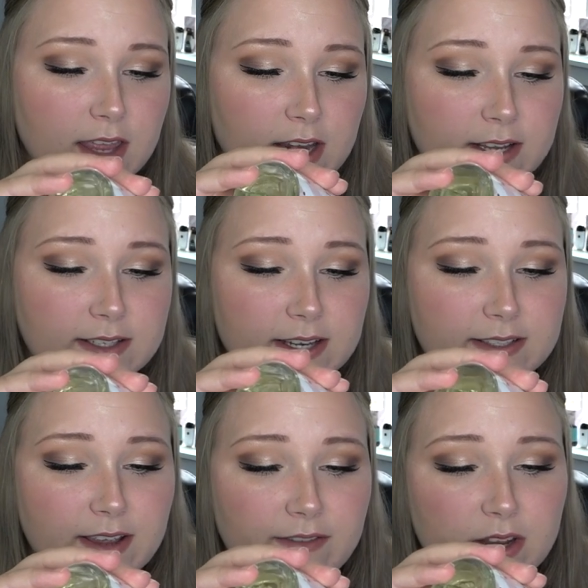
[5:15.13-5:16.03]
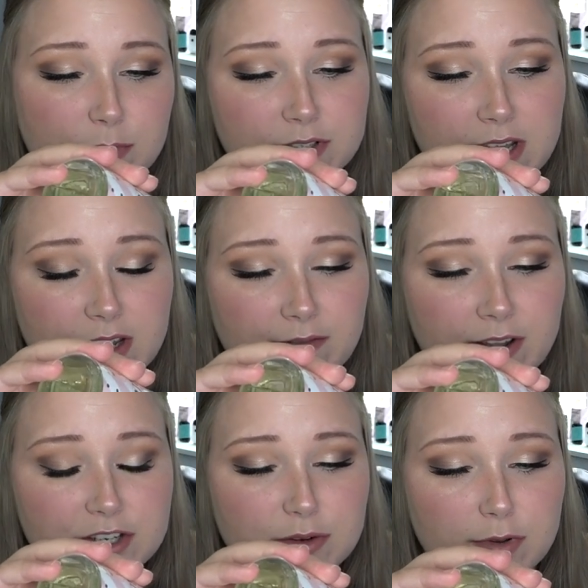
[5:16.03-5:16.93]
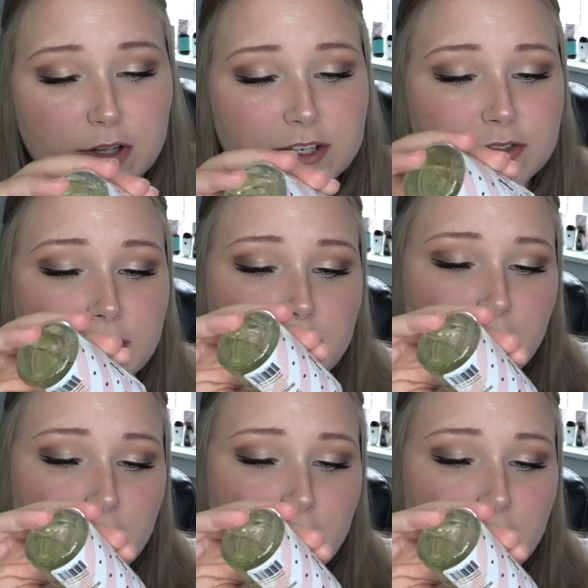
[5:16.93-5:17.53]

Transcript: It is a 70% vegetable glycerin,